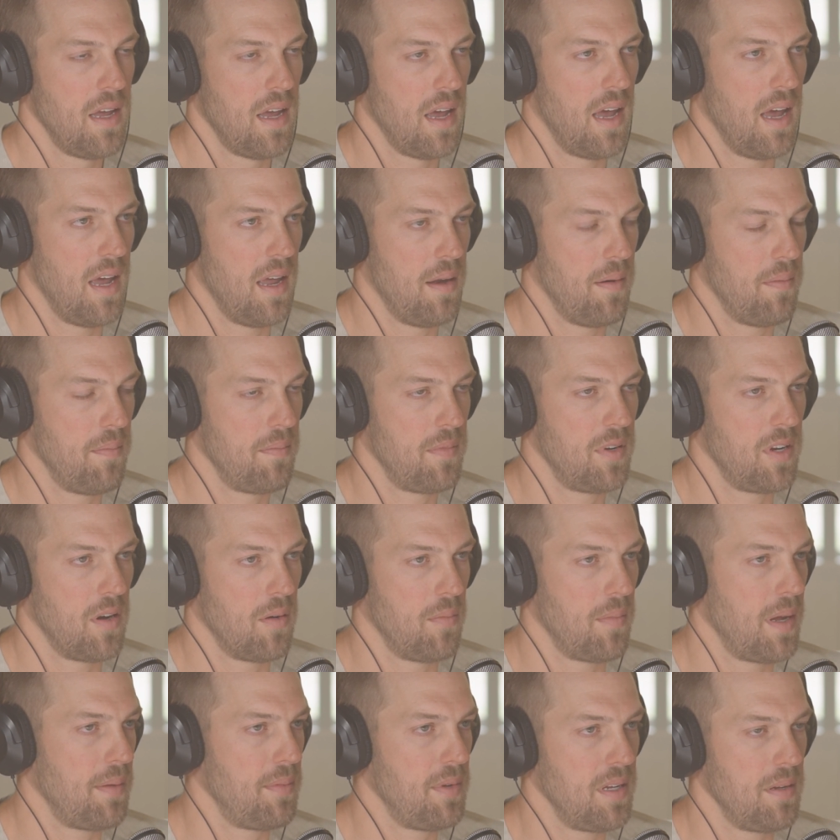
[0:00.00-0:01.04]
and you know,
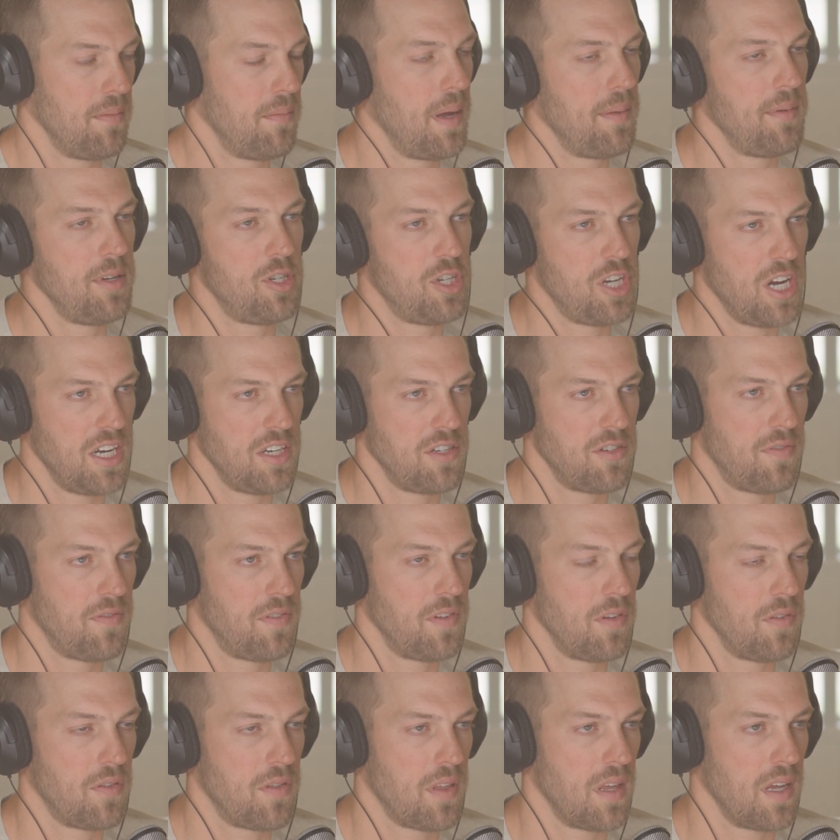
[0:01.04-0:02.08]
maybe change a
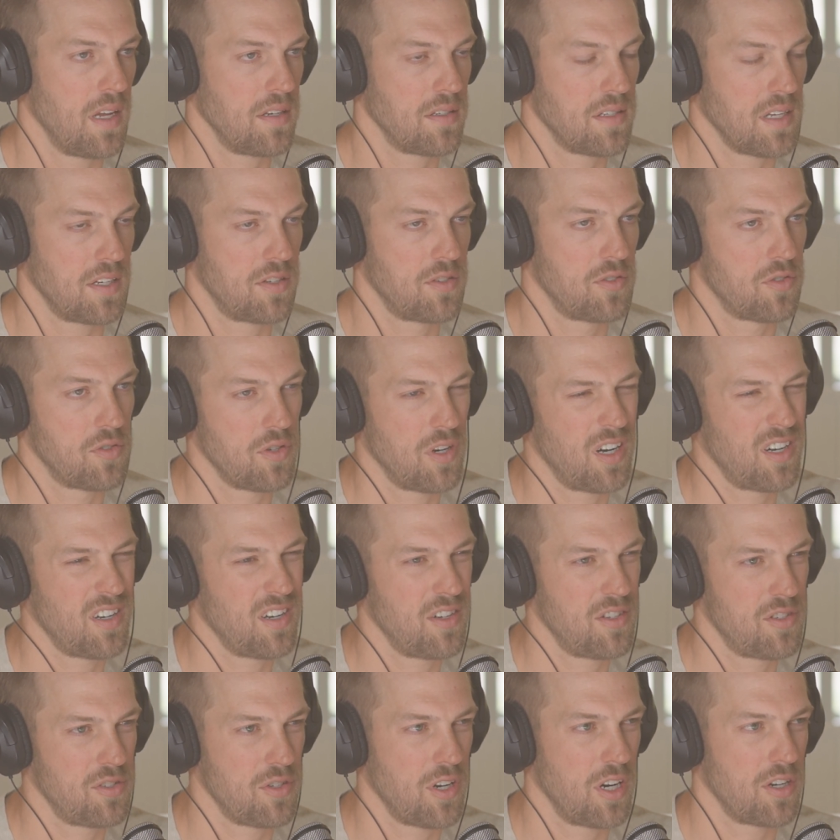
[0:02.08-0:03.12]
few things like
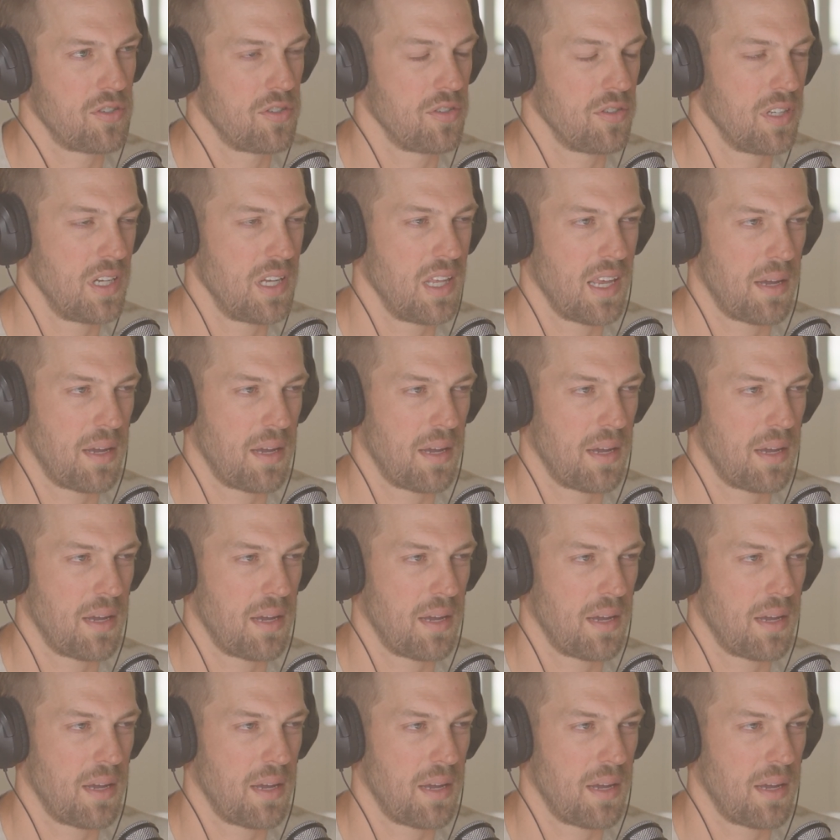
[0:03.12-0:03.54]
structurally,